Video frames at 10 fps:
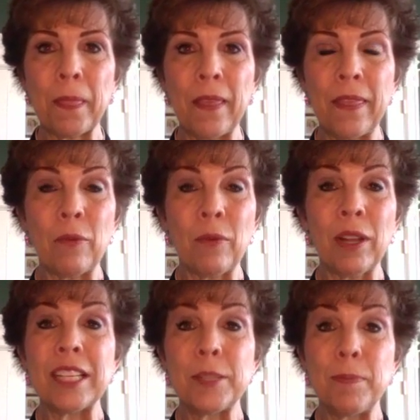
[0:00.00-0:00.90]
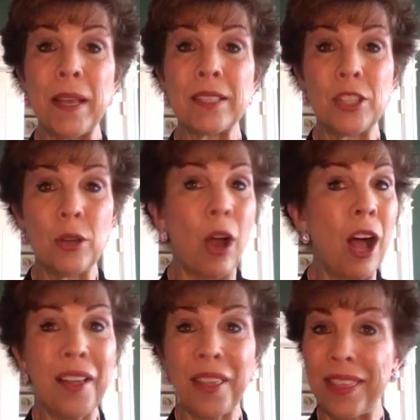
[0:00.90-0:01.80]
that really speaks to
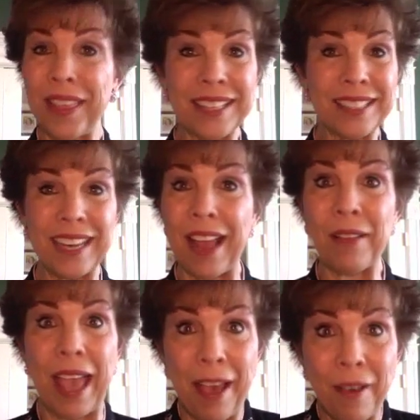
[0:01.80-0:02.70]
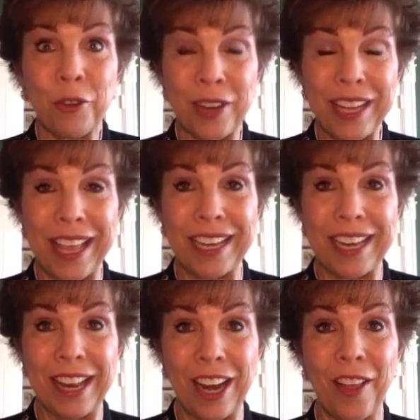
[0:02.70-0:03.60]
all the things that I have created
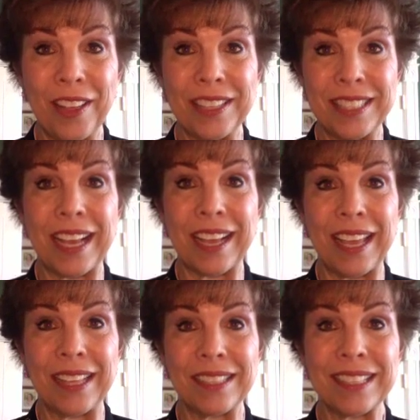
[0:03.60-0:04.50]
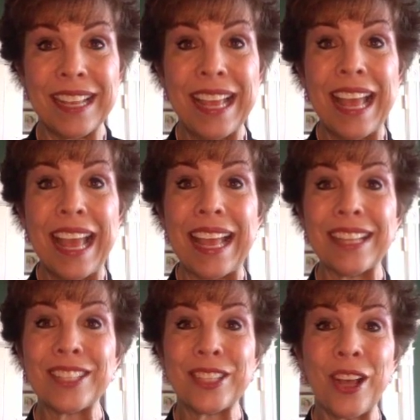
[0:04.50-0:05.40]
in all these decades?
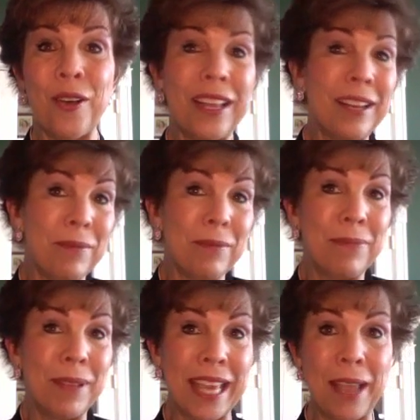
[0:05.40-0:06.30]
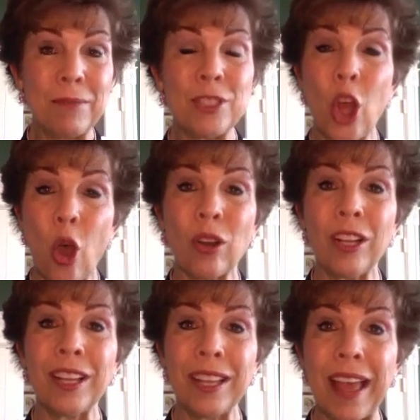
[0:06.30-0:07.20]
And so it became
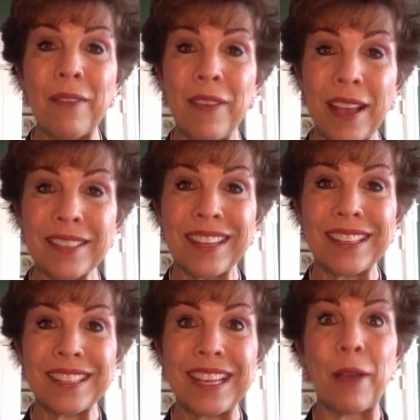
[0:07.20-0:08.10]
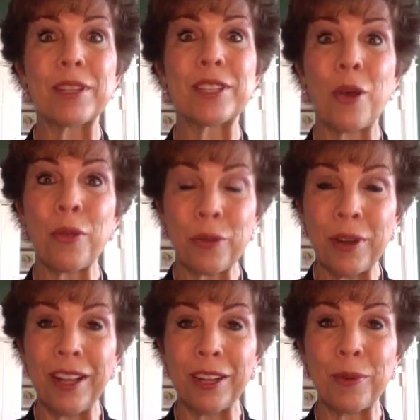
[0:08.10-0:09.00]
Total Life Excellence. And I was so
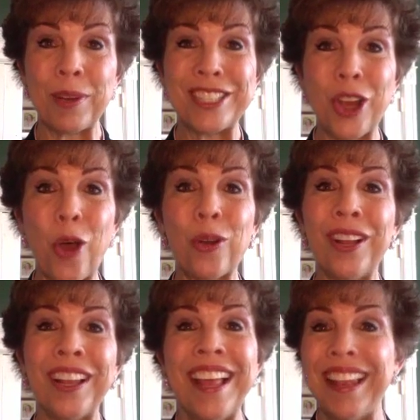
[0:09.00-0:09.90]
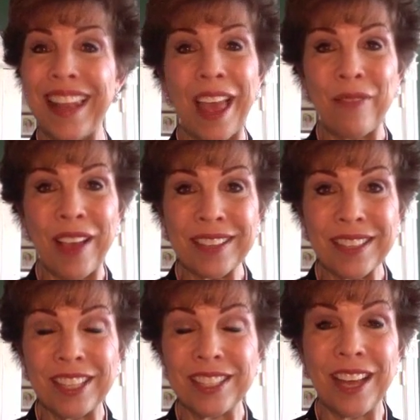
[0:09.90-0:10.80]
thrilled when
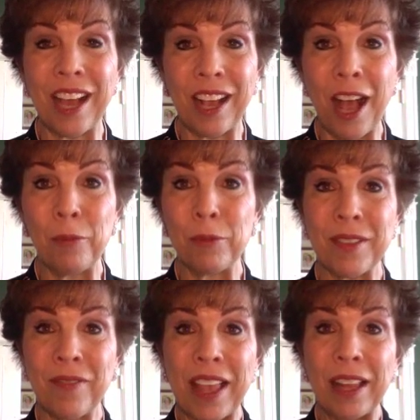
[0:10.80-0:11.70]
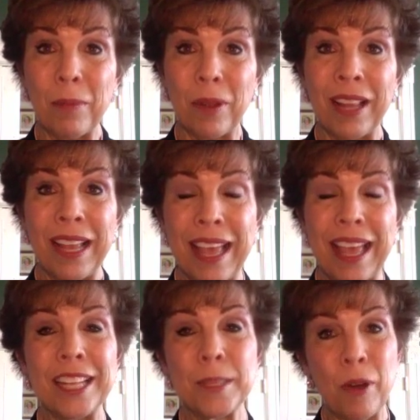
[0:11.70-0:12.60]
totallifeexcellence.com was available.
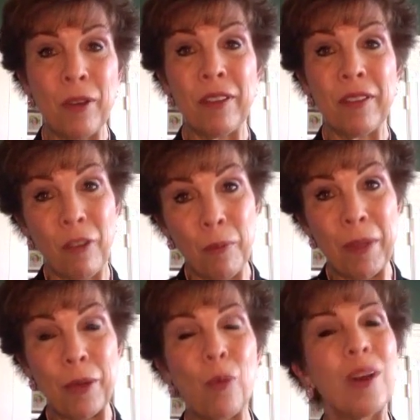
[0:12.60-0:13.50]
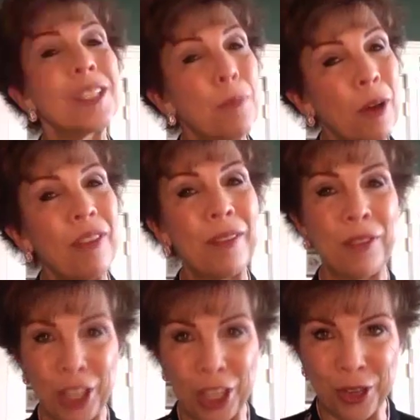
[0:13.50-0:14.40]
And it's perfect for me. What's perfect
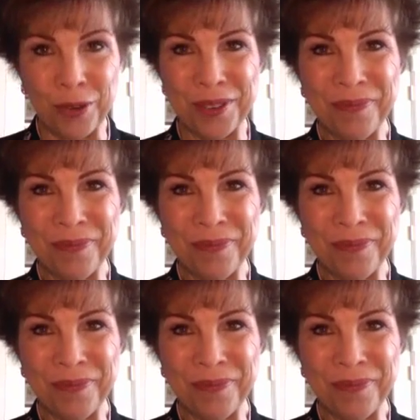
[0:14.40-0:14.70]
for you?